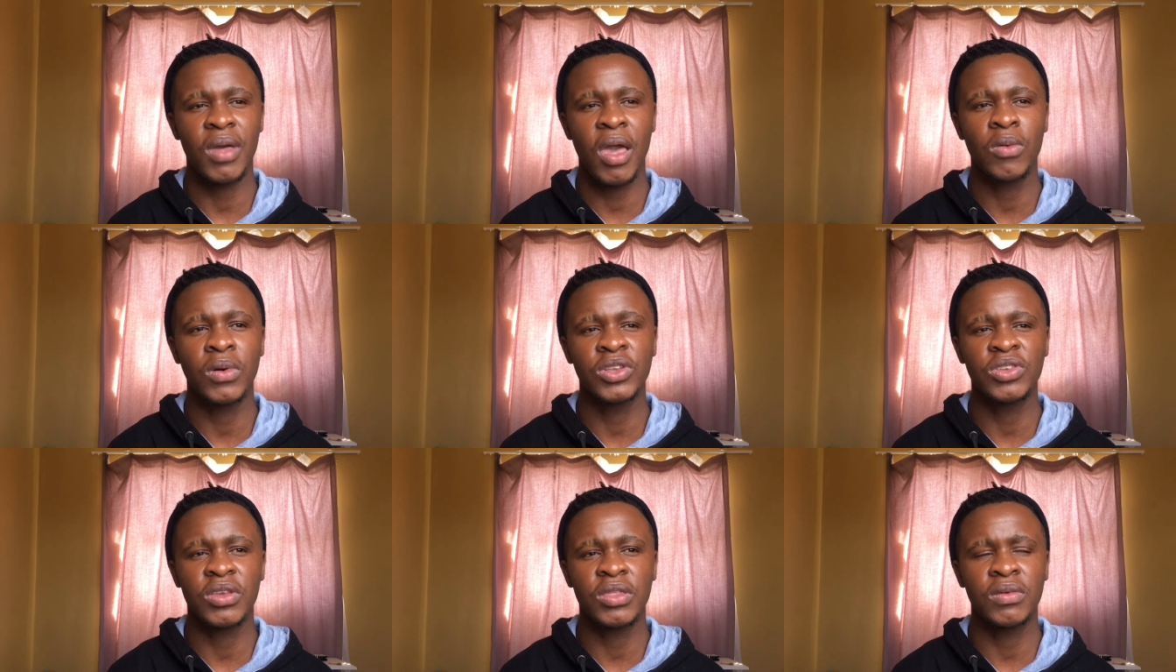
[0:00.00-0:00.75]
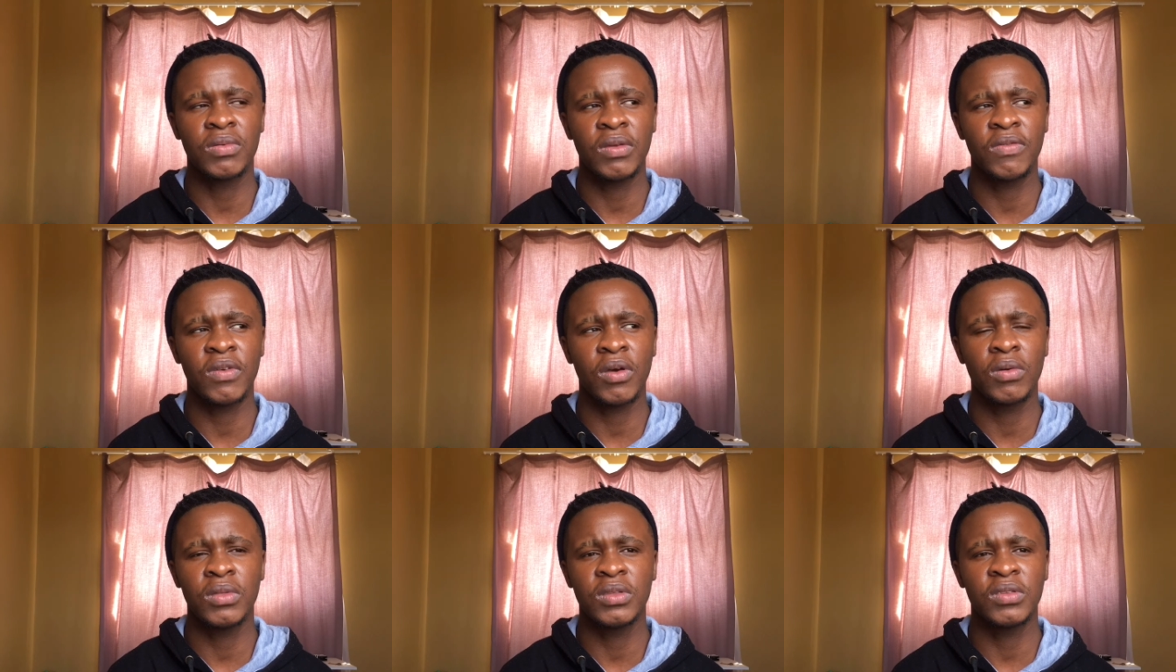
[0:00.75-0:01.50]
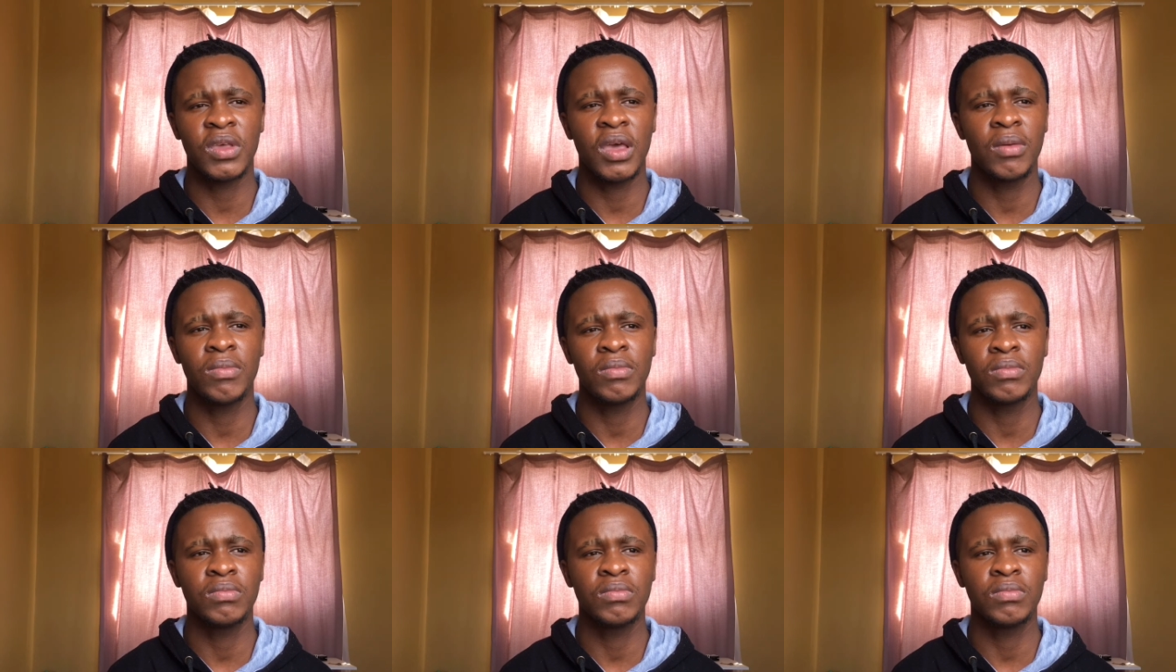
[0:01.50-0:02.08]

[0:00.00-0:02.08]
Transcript: I watch the River all the time,